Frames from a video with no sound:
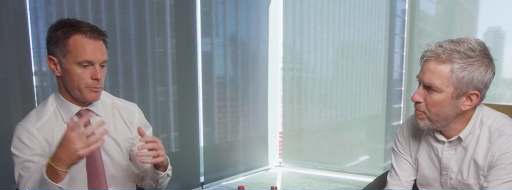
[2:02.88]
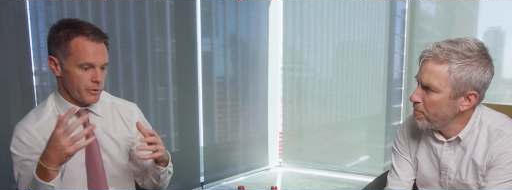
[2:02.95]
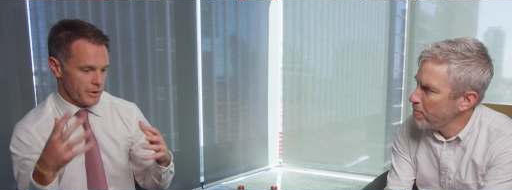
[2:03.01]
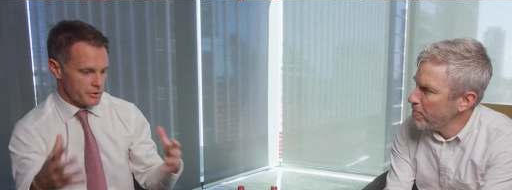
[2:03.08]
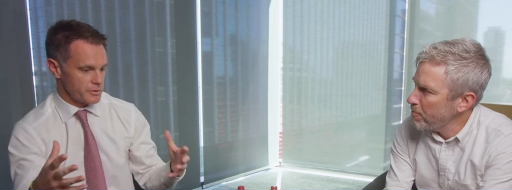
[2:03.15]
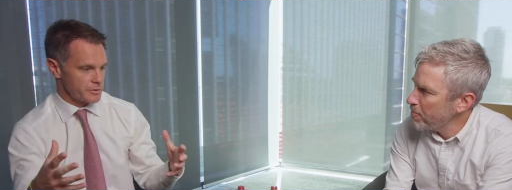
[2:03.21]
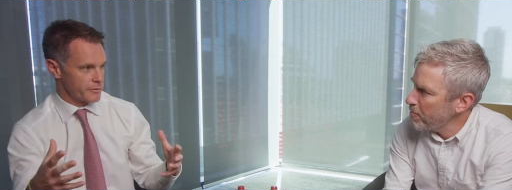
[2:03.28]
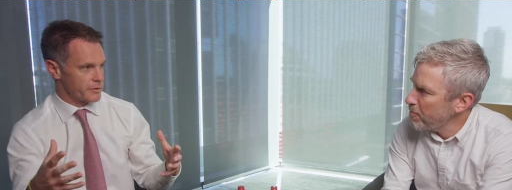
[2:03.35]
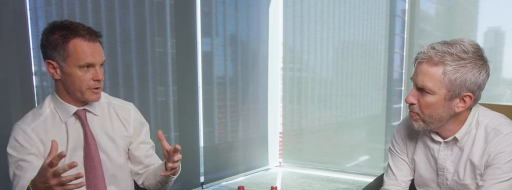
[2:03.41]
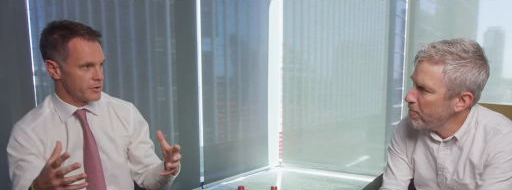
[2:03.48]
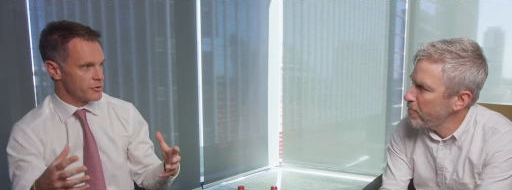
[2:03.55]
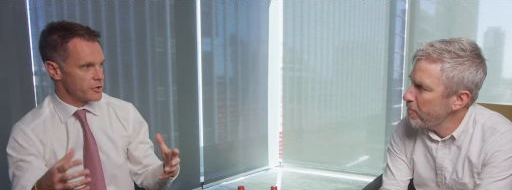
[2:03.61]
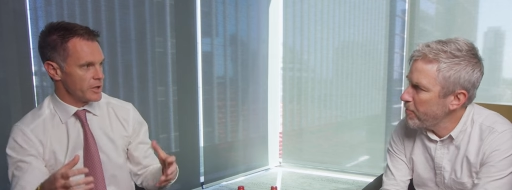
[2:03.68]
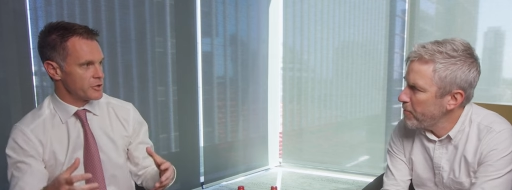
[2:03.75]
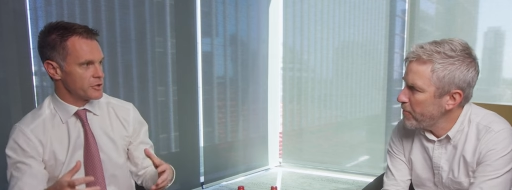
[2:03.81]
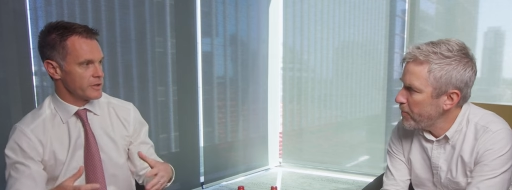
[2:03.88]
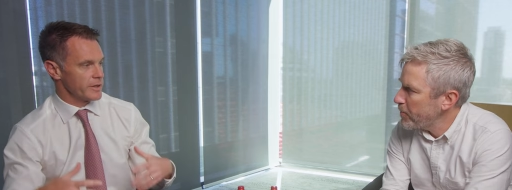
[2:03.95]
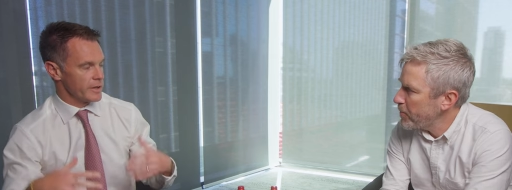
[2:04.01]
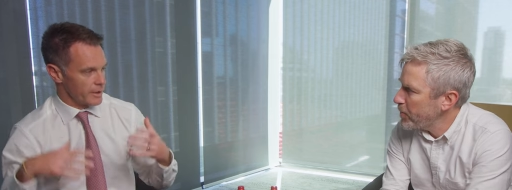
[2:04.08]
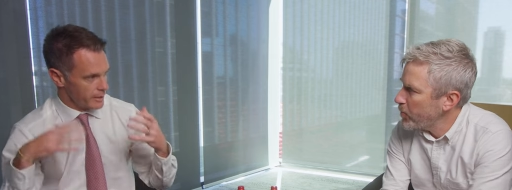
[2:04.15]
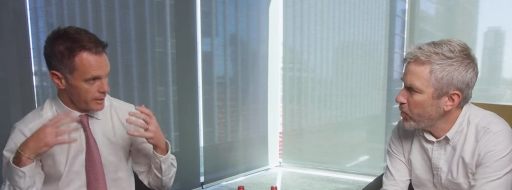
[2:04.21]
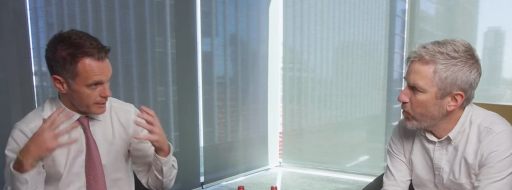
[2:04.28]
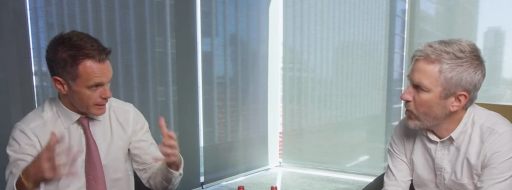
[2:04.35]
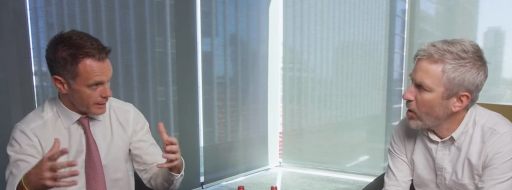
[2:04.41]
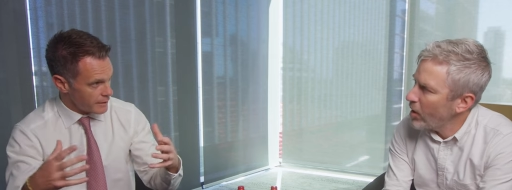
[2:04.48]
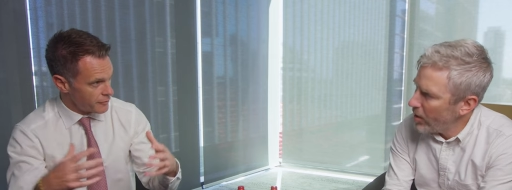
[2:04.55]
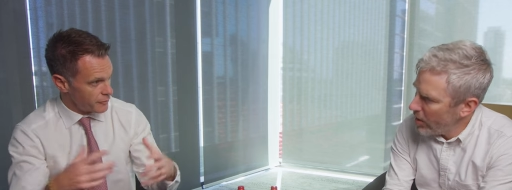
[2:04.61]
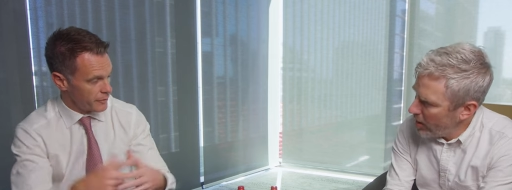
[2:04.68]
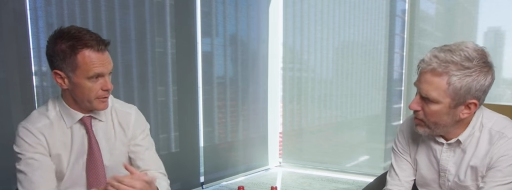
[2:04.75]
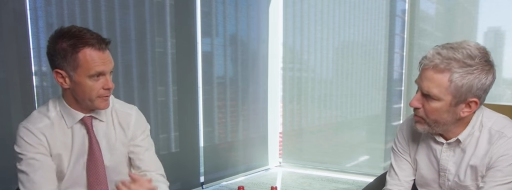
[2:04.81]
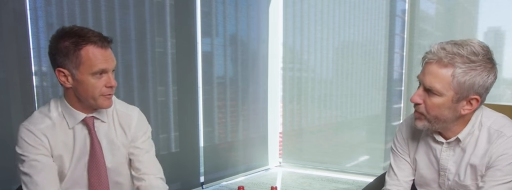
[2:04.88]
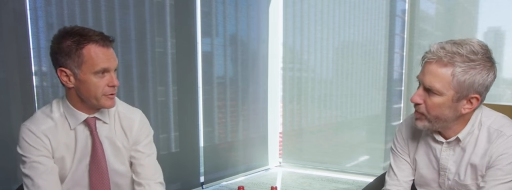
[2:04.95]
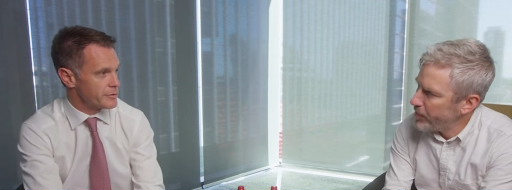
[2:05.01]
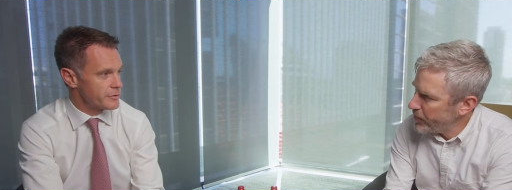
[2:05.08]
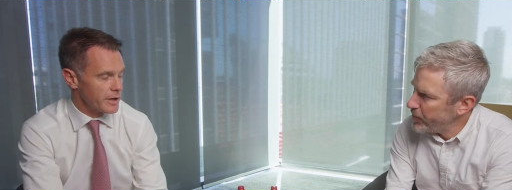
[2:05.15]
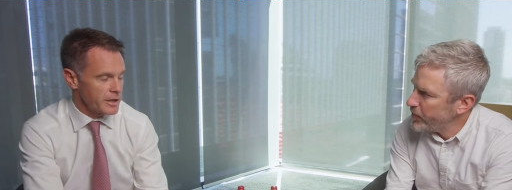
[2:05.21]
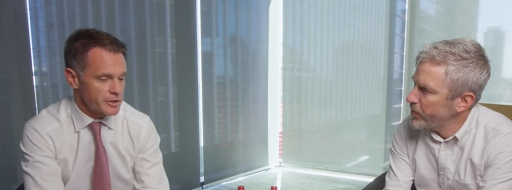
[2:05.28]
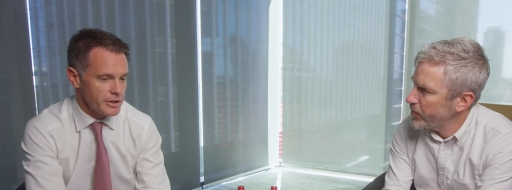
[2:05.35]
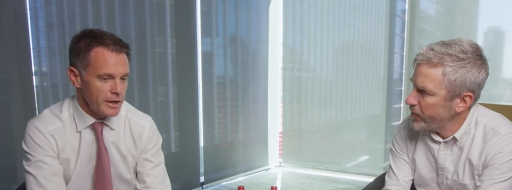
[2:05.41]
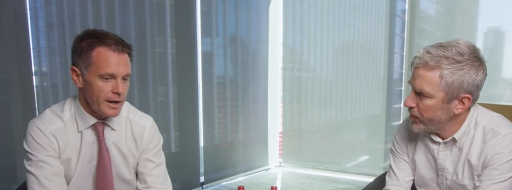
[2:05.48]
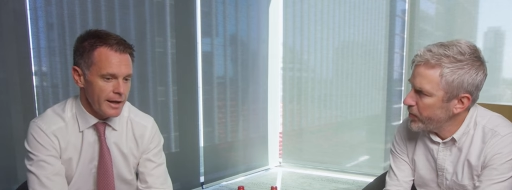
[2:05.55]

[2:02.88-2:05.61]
Speaker 1: pressures of congestion, the need for infrastructure,